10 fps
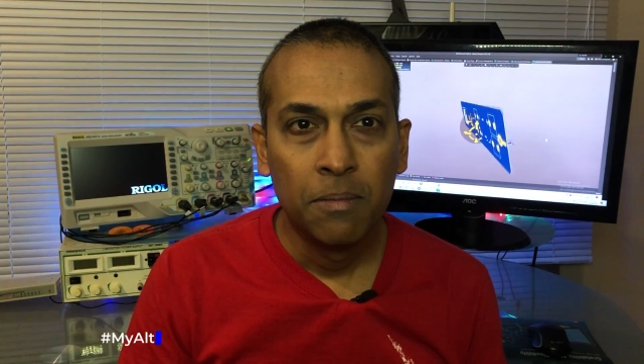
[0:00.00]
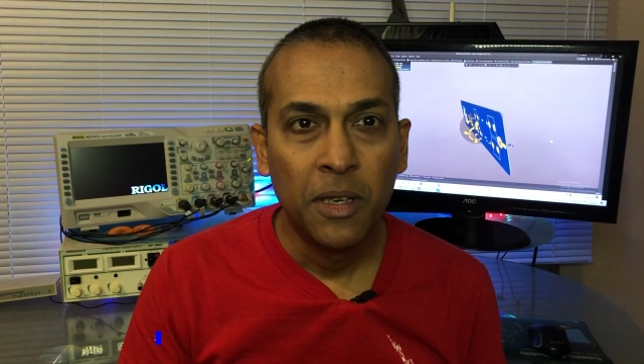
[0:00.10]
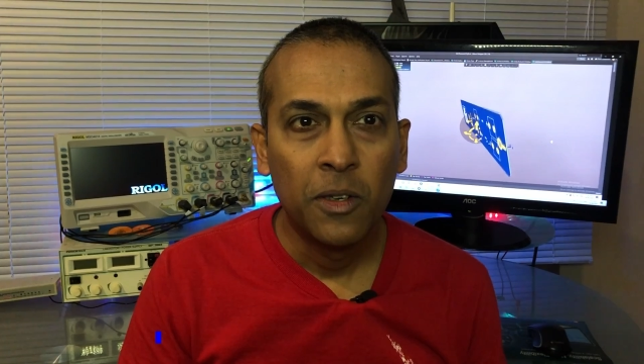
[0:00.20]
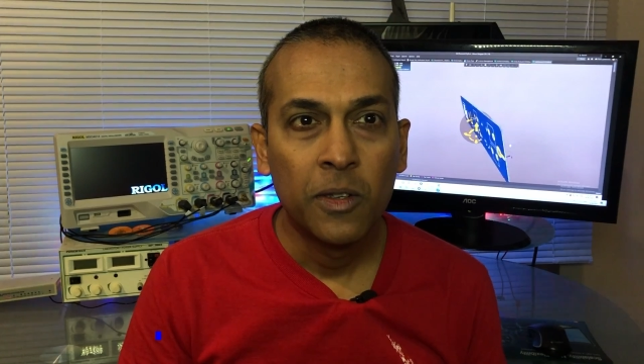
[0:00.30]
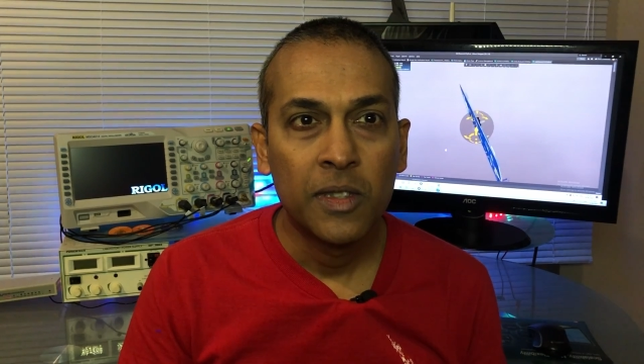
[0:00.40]

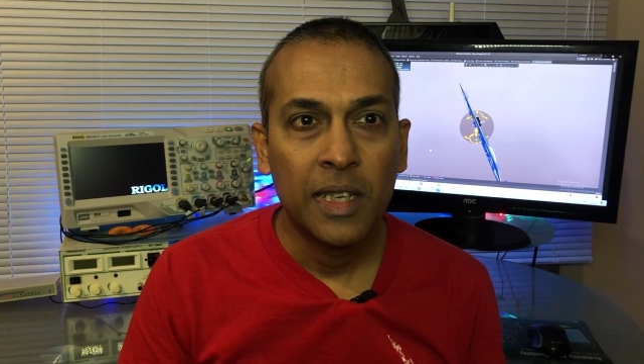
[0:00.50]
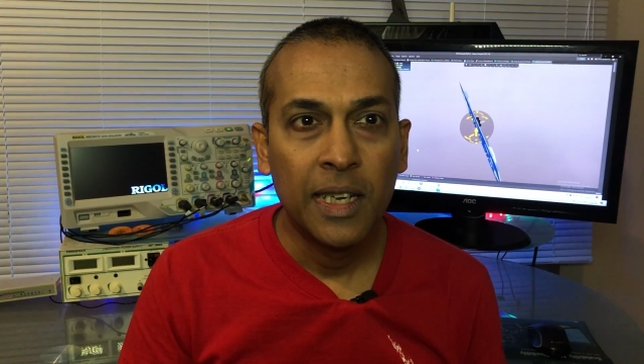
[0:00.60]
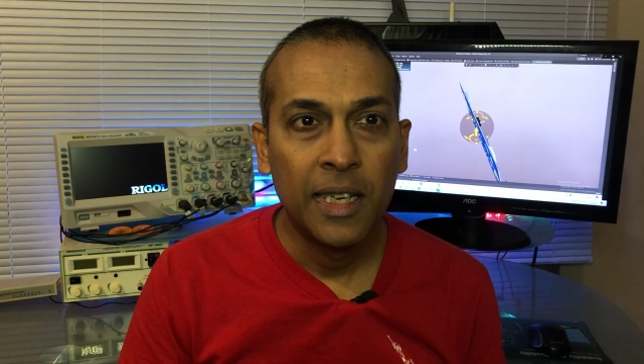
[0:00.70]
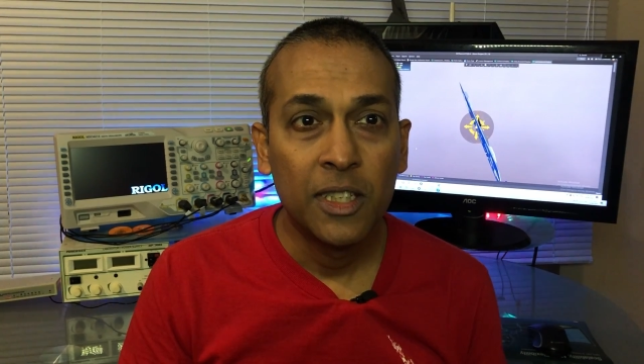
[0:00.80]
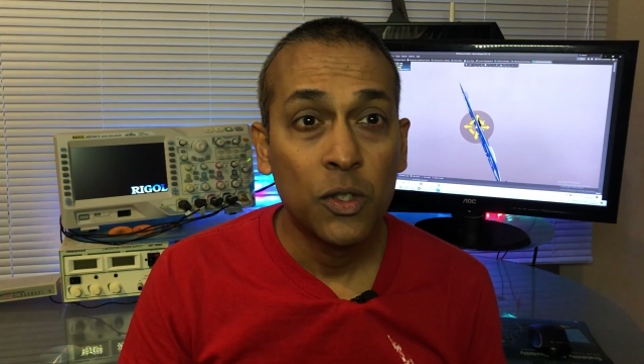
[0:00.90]
because
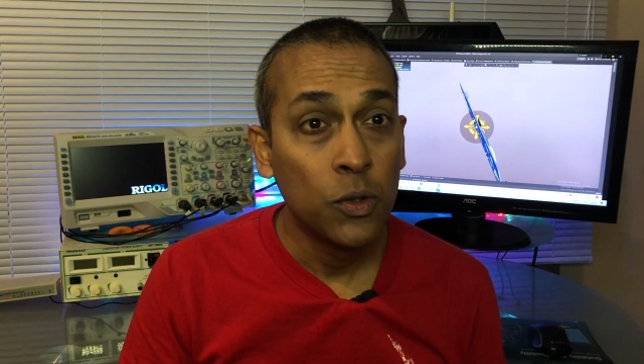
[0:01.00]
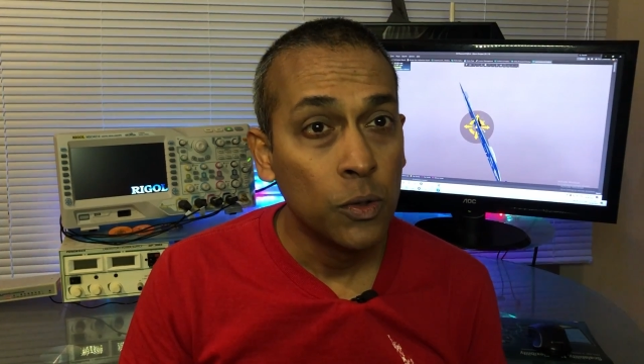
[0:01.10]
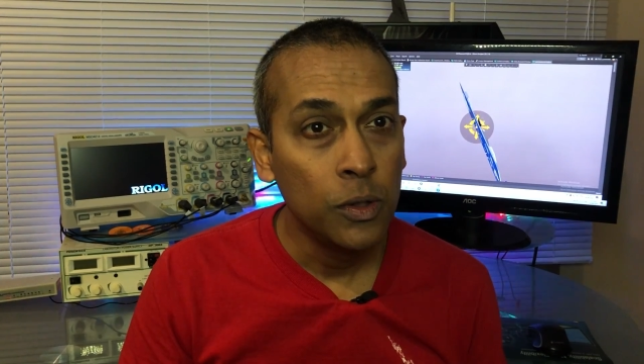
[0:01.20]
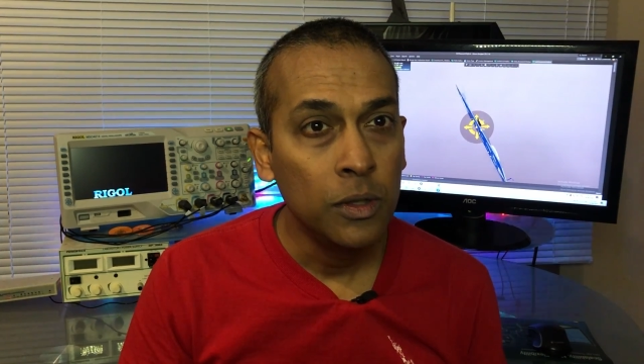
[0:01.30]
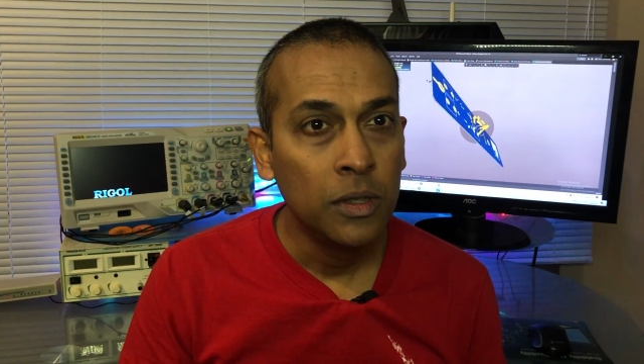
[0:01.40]
it is
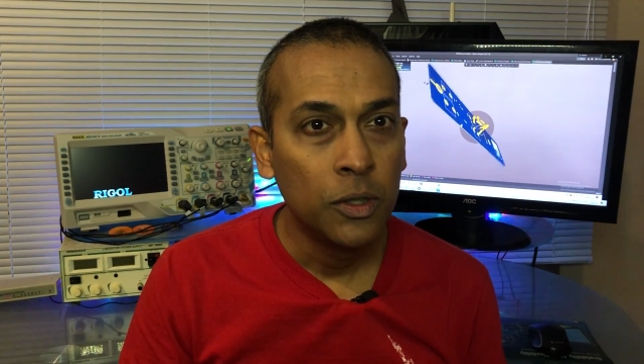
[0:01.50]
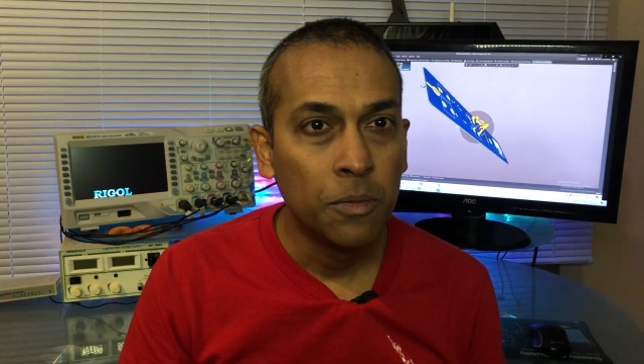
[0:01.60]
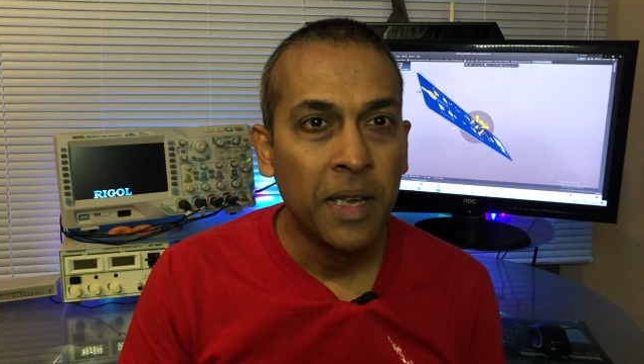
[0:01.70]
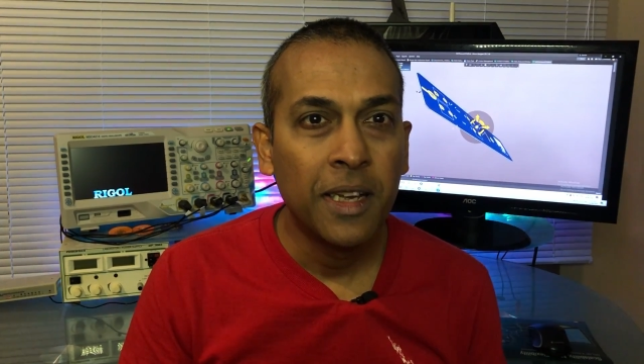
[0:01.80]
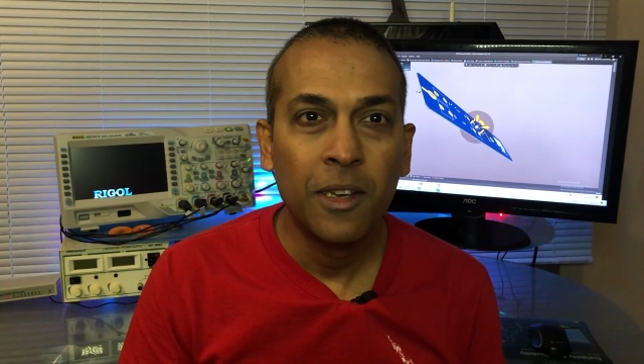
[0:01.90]
cool to
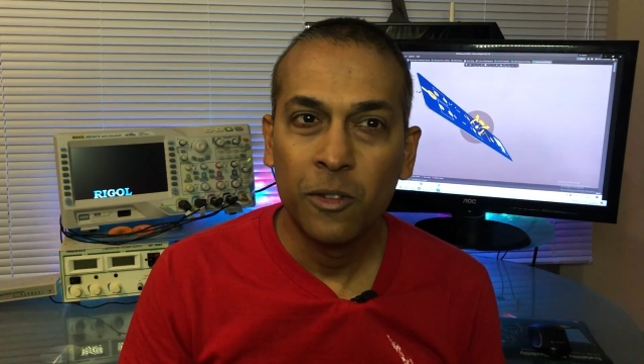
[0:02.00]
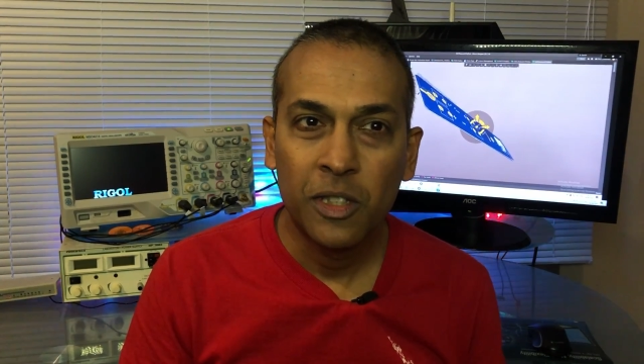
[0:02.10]
make new